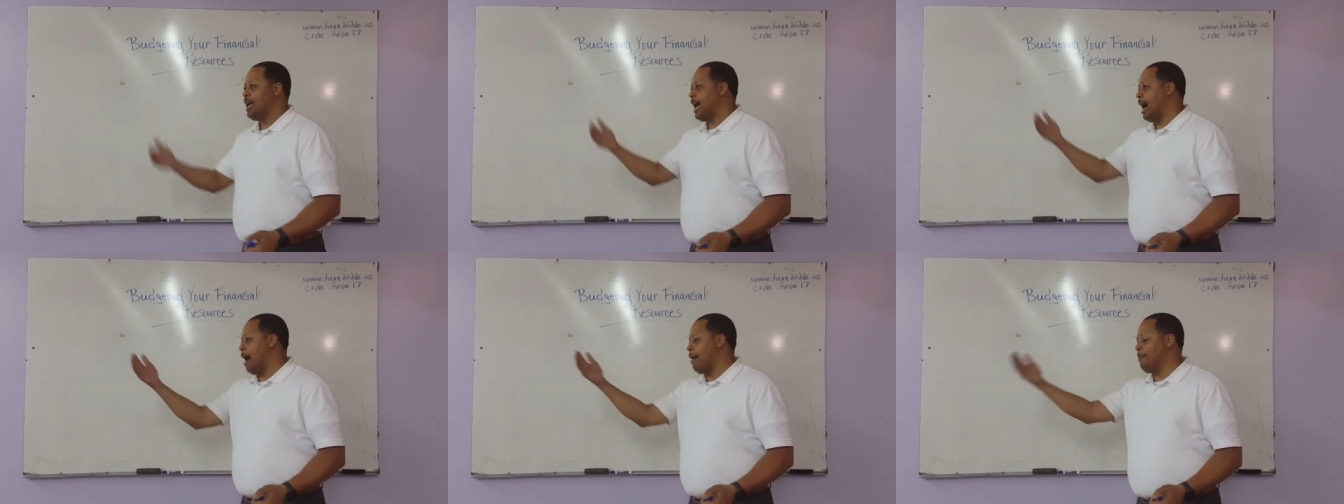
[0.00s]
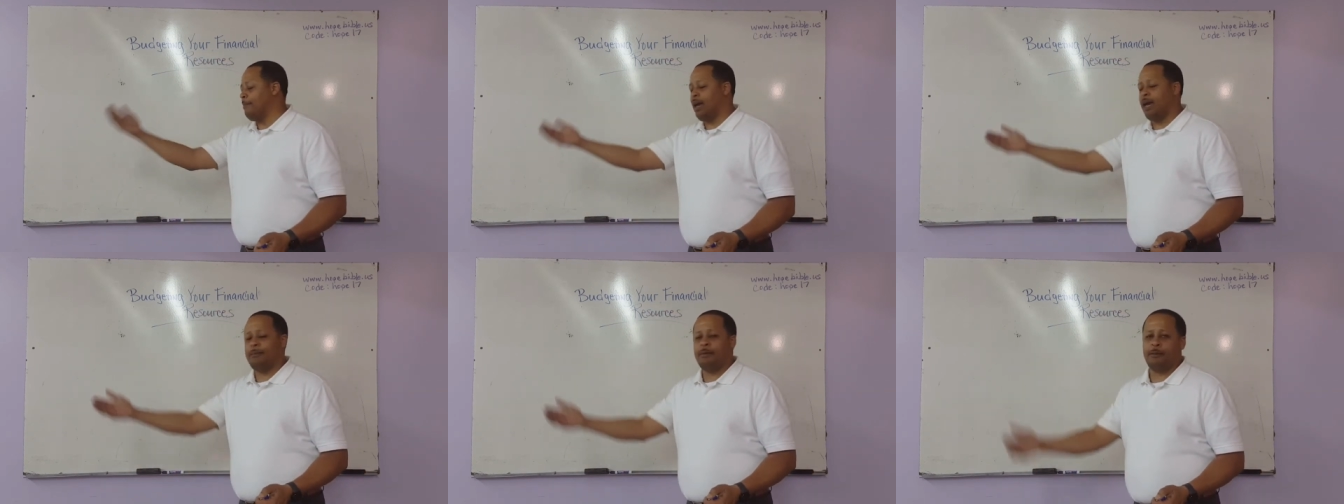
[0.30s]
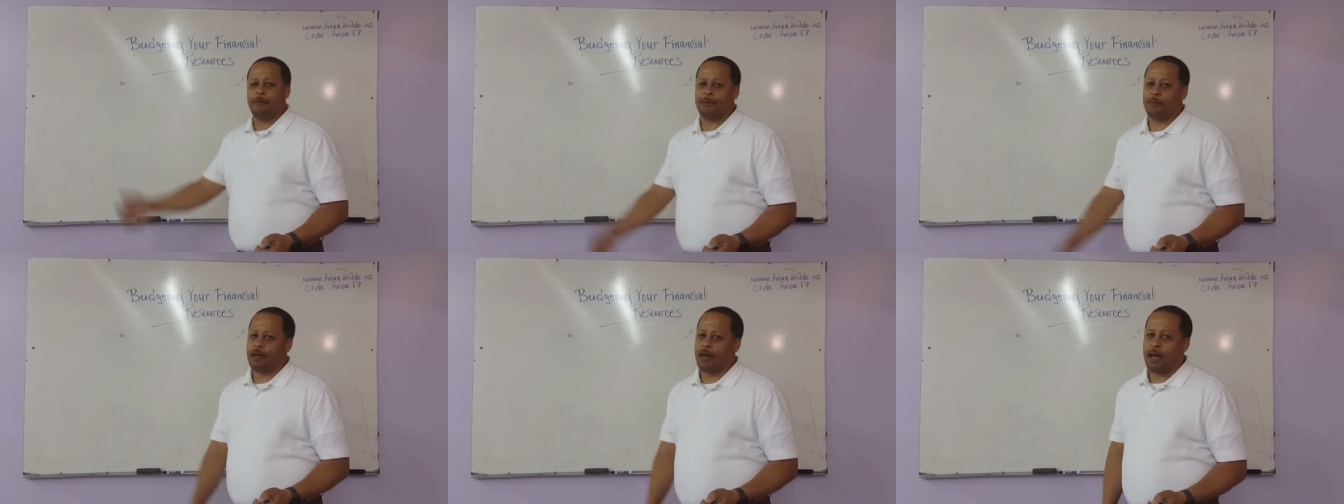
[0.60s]
I
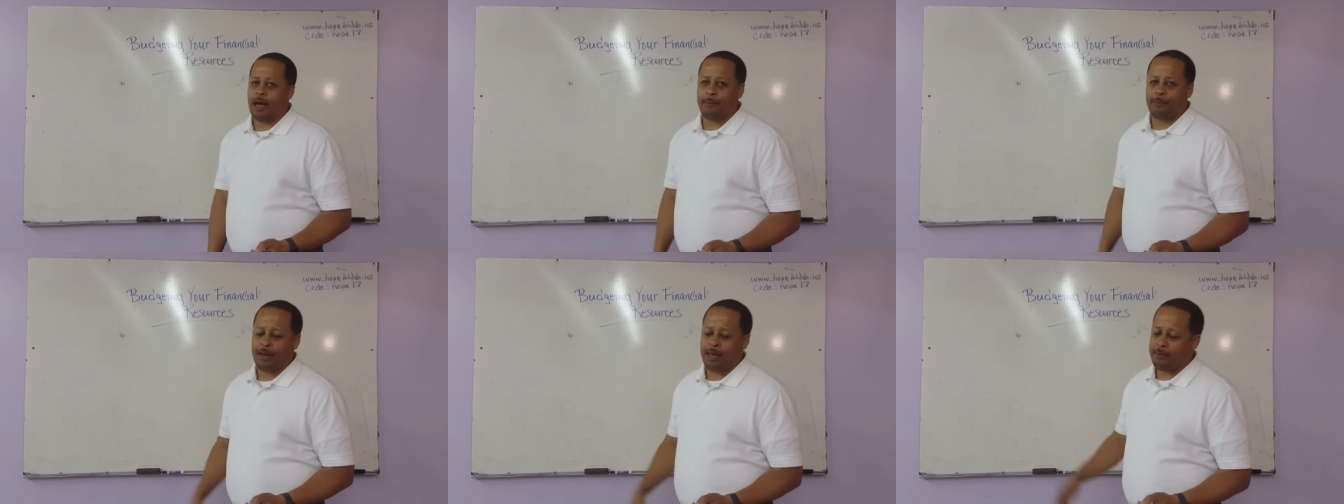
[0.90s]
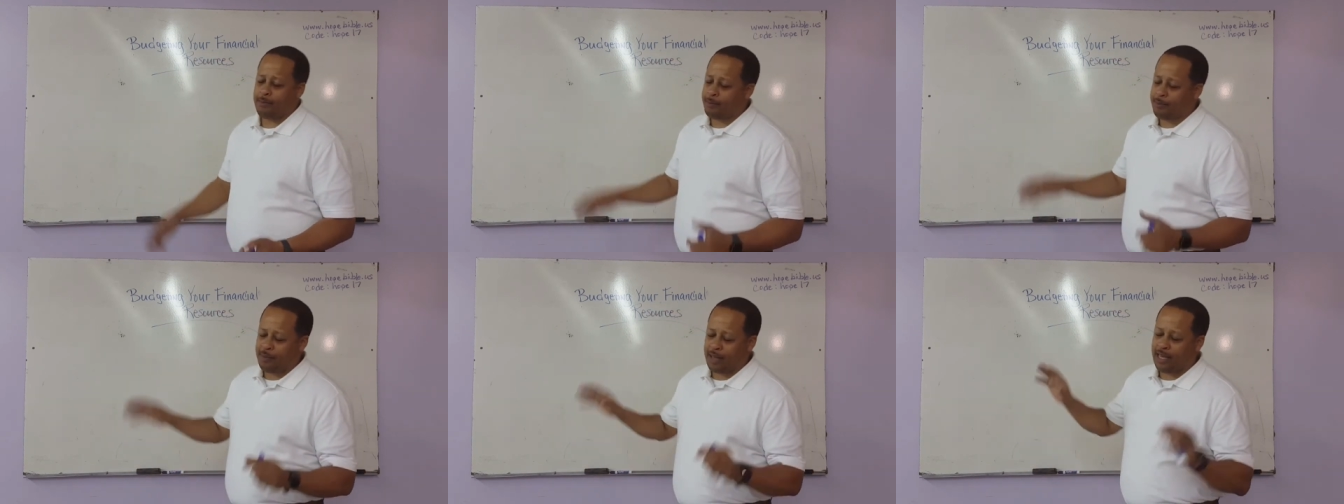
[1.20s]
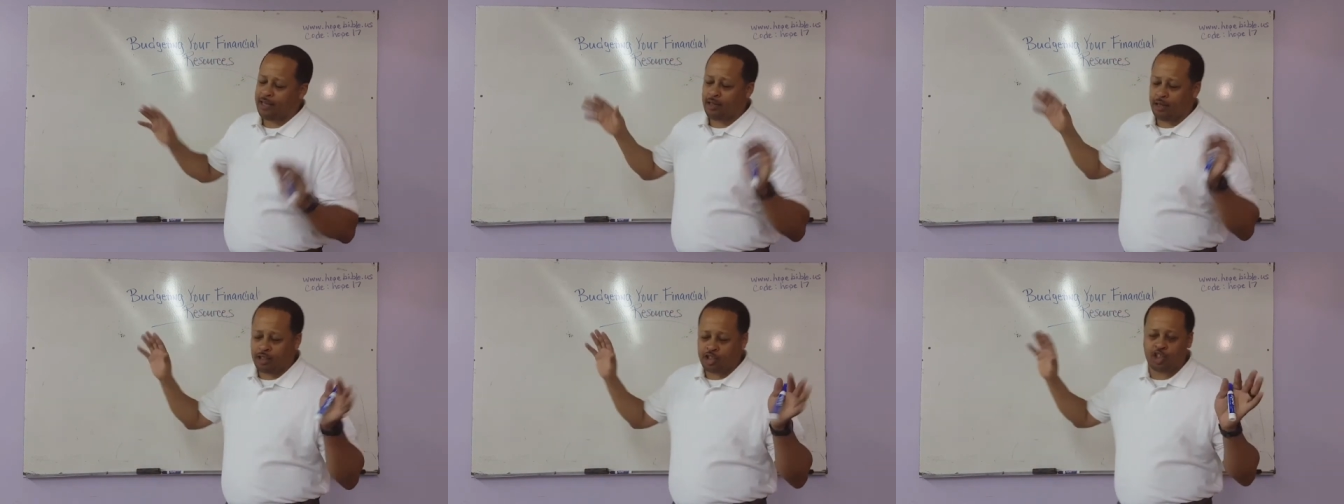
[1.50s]
maybe I maybe
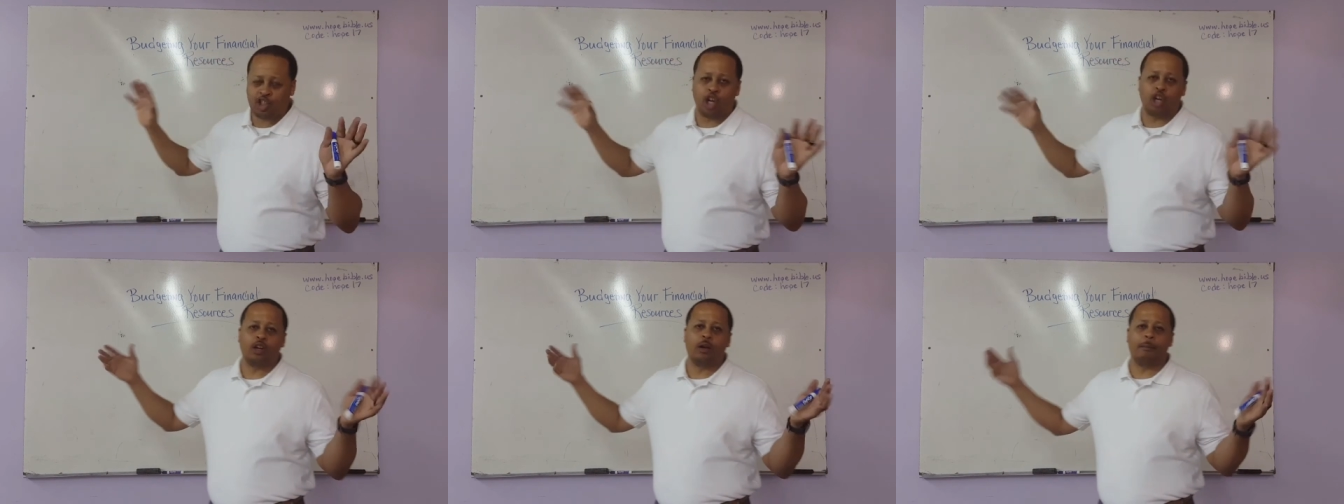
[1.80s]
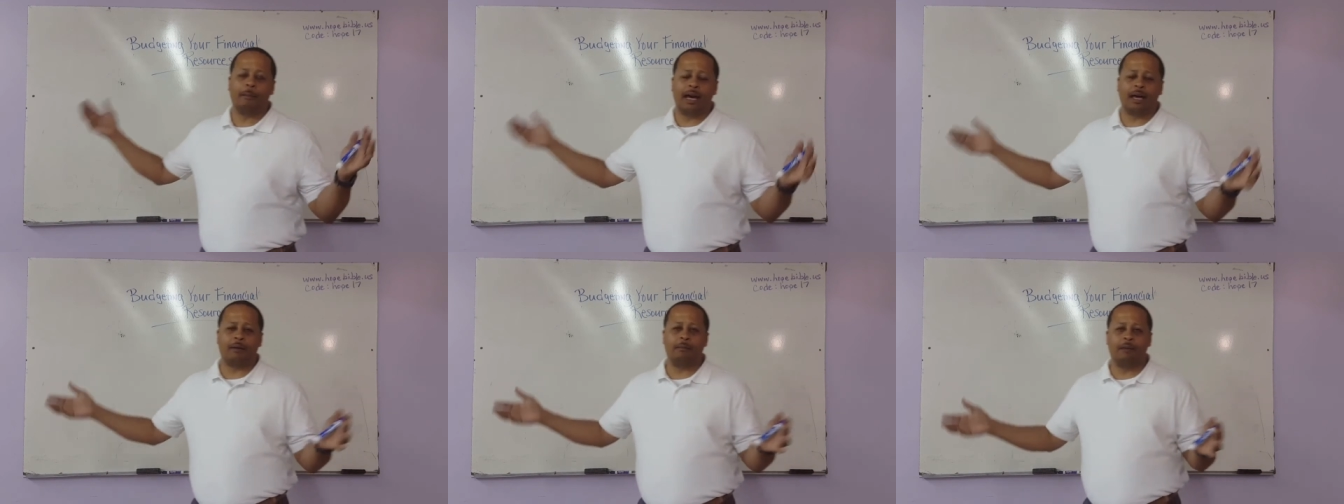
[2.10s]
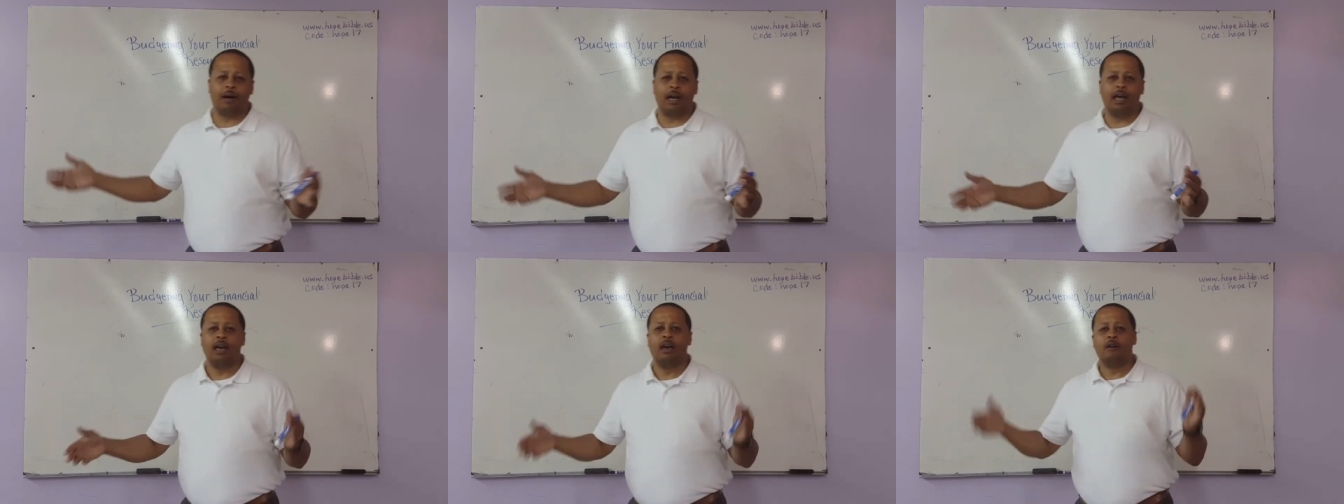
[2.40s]
pay a certain amount of
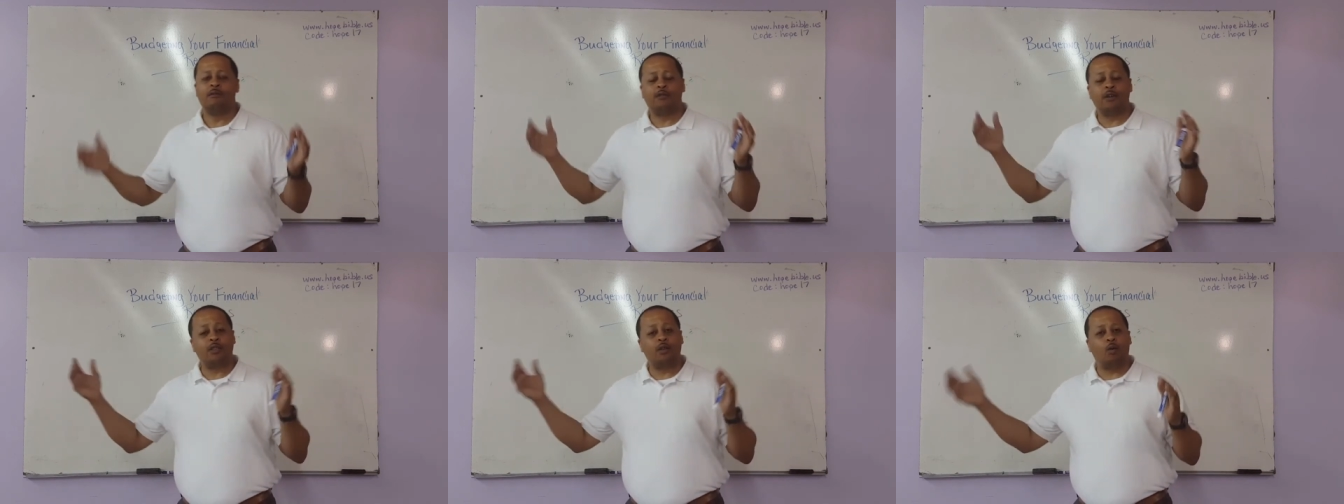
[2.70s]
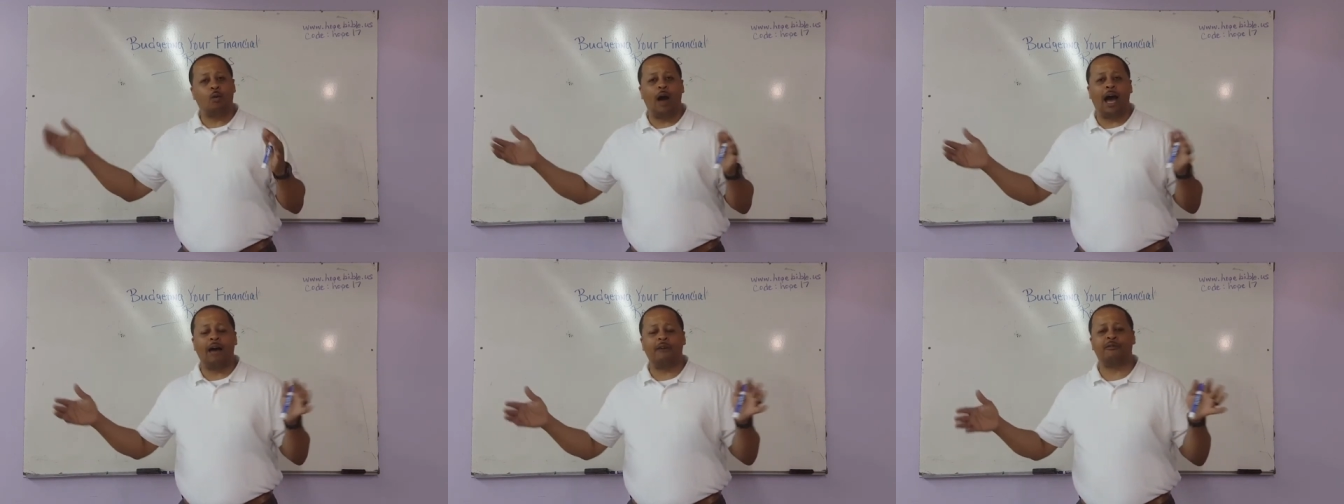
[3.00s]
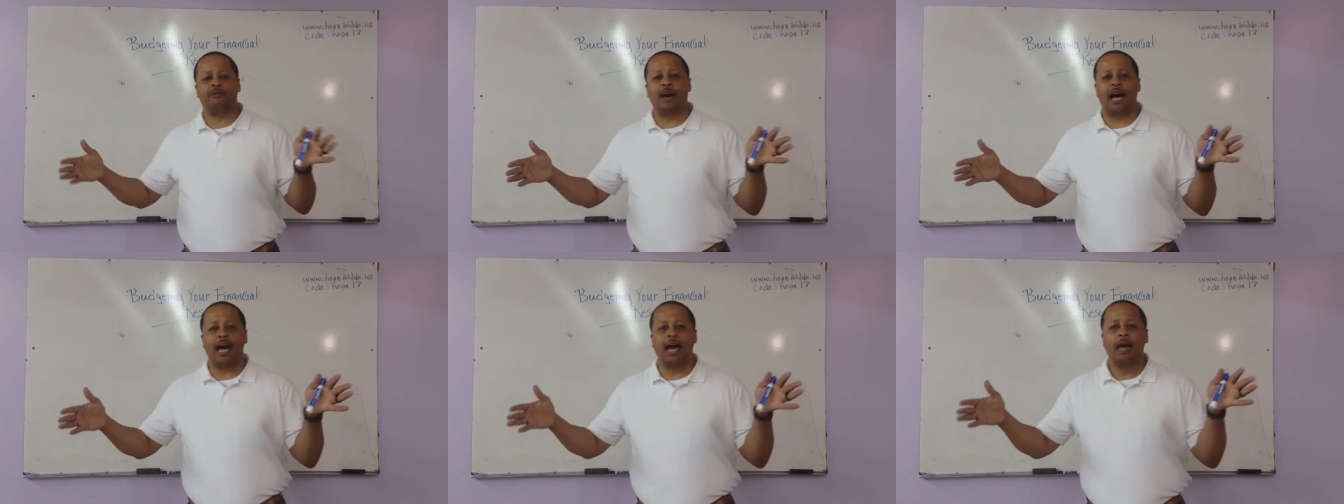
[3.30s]
money for the
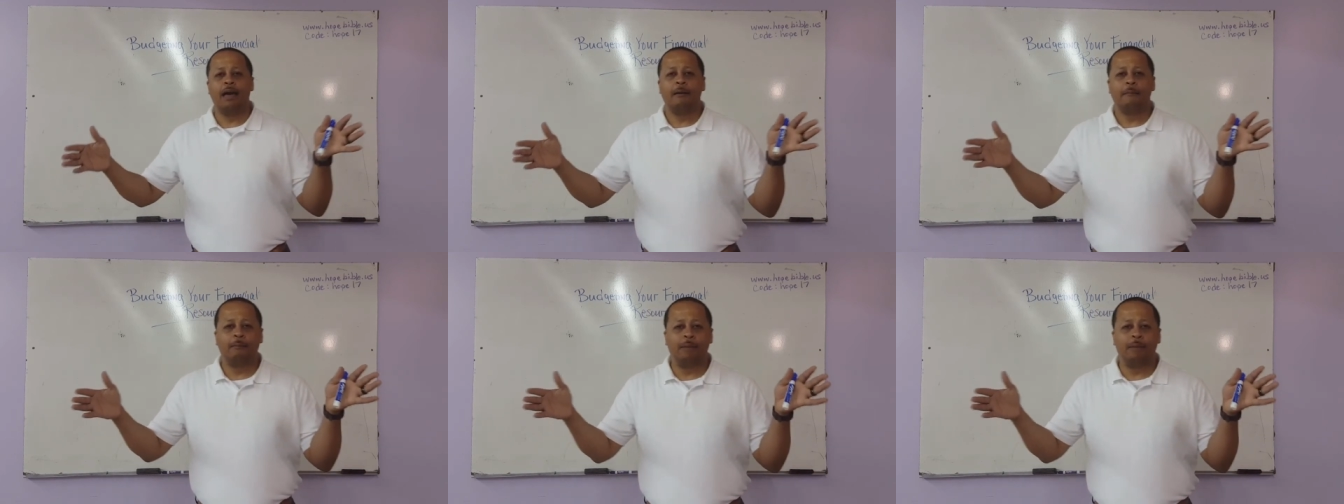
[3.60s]
Wi-Fi,